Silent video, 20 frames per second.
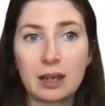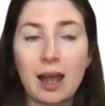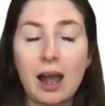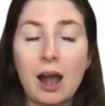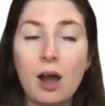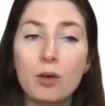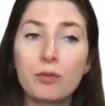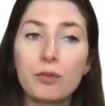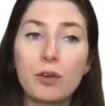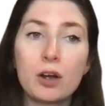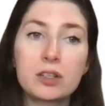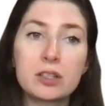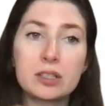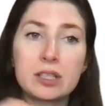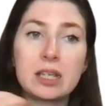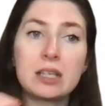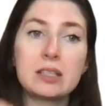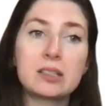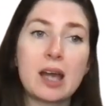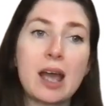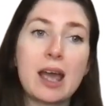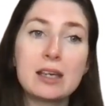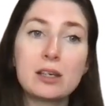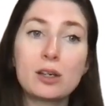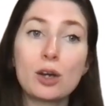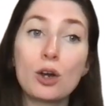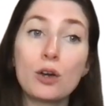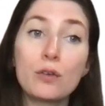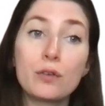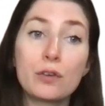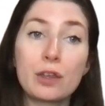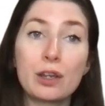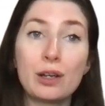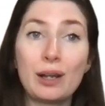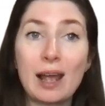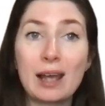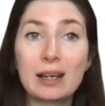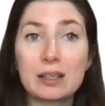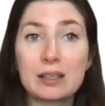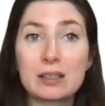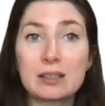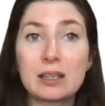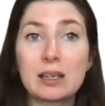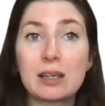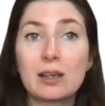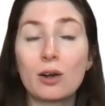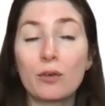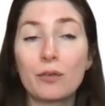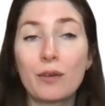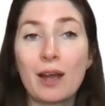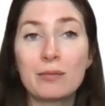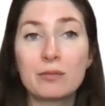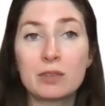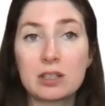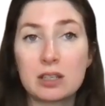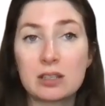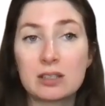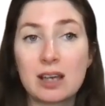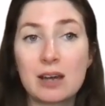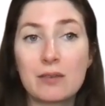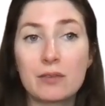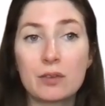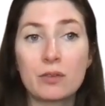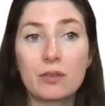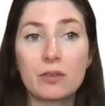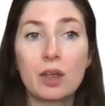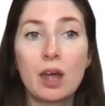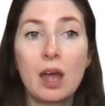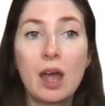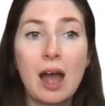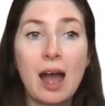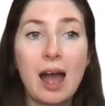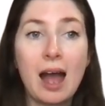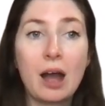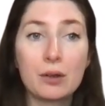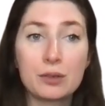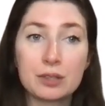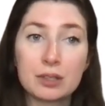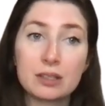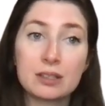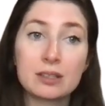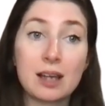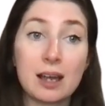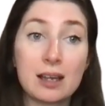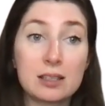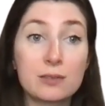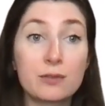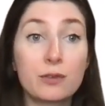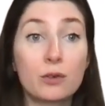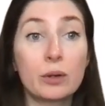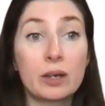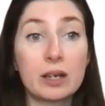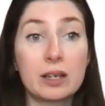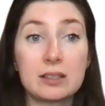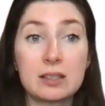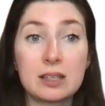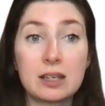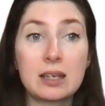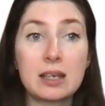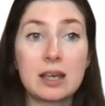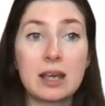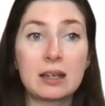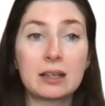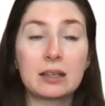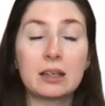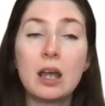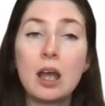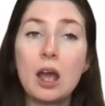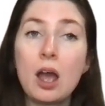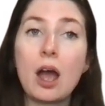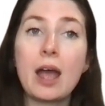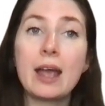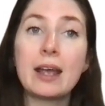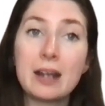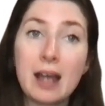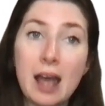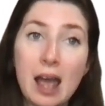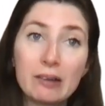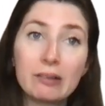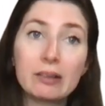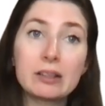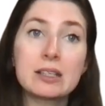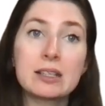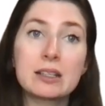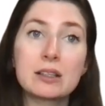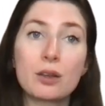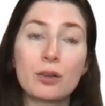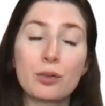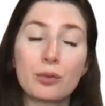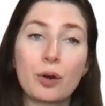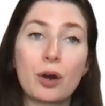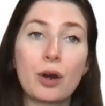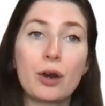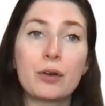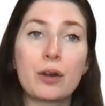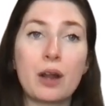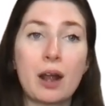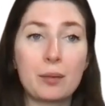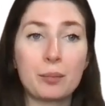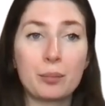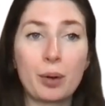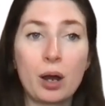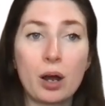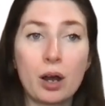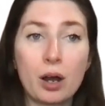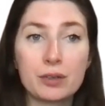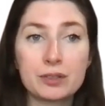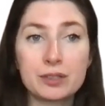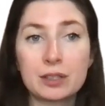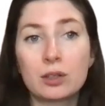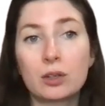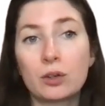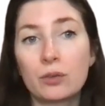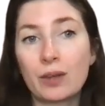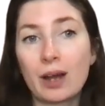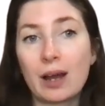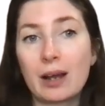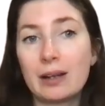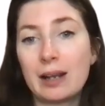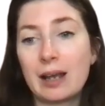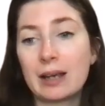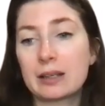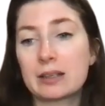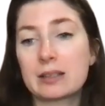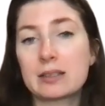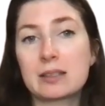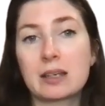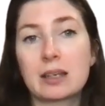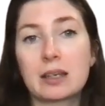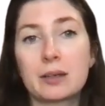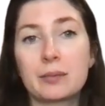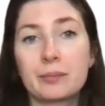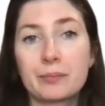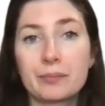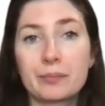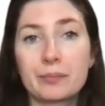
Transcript: How far does he take over the legacy of Henry VII? How successful is he in inheriting the throne and passing on that legacy?